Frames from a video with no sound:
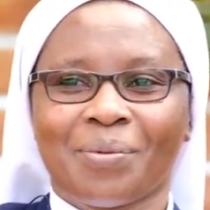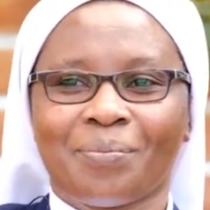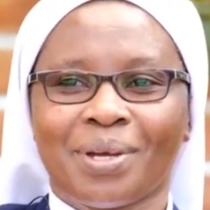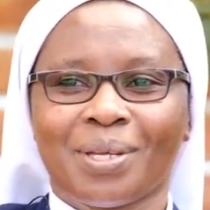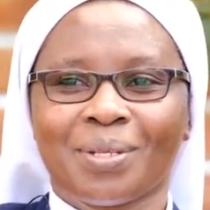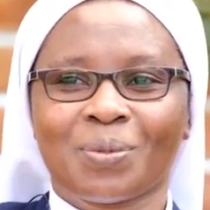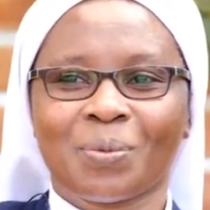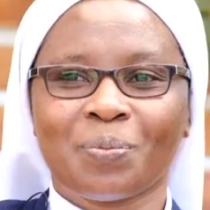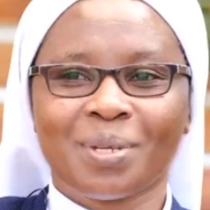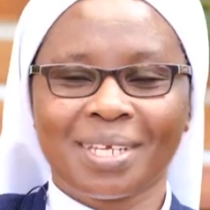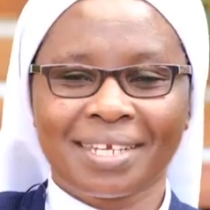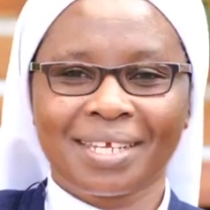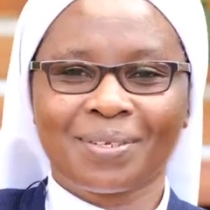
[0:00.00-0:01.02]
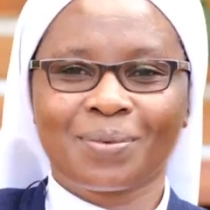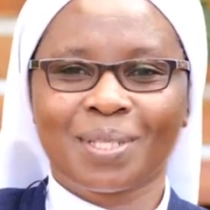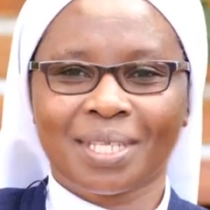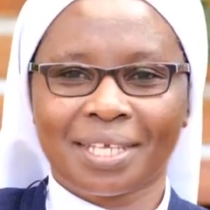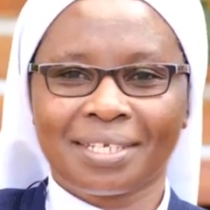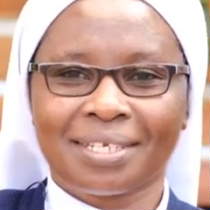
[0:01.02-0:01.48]
my superior to
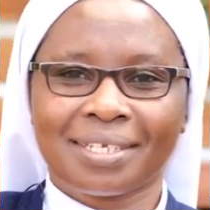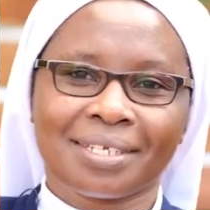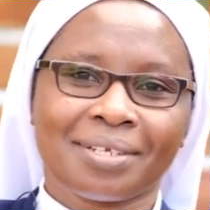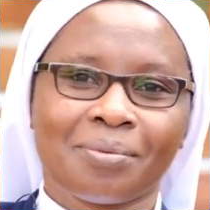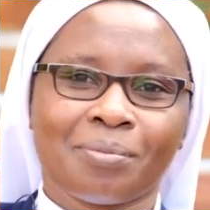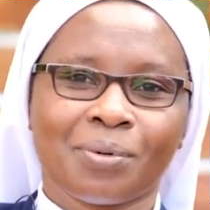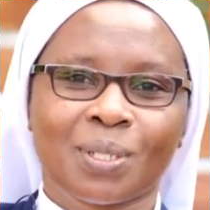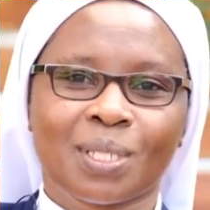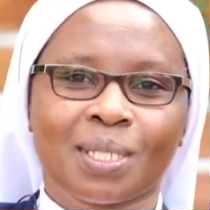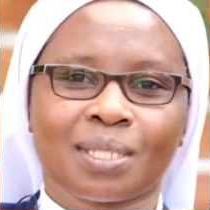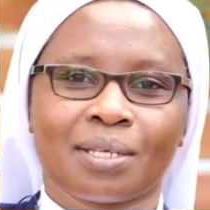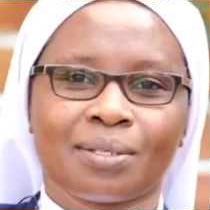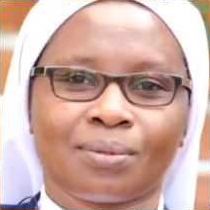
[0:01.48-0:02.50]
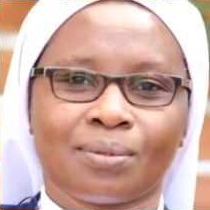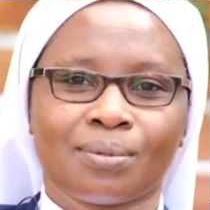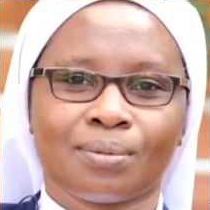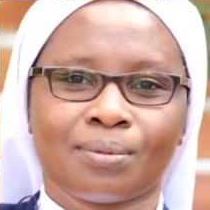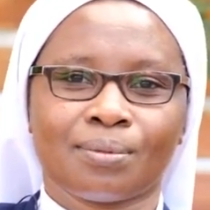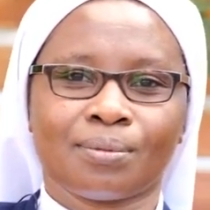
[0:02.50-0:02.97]
send more sisters to
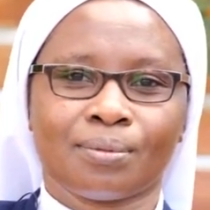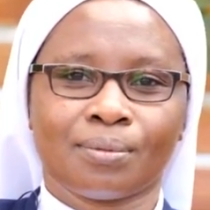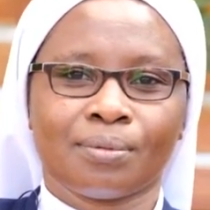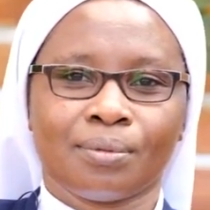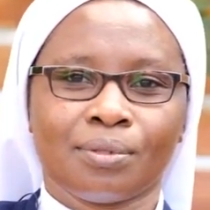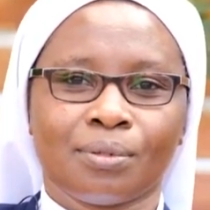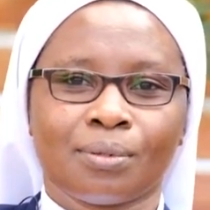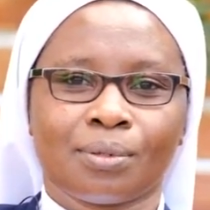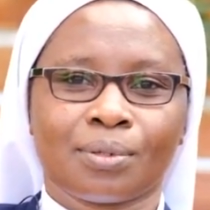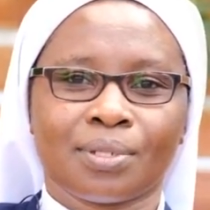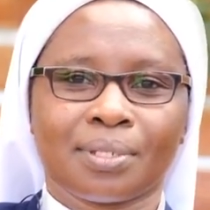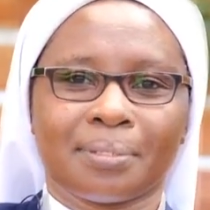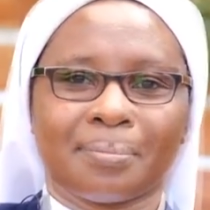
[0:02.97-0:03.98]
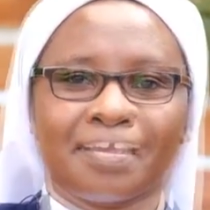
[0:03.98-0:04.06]
do theology.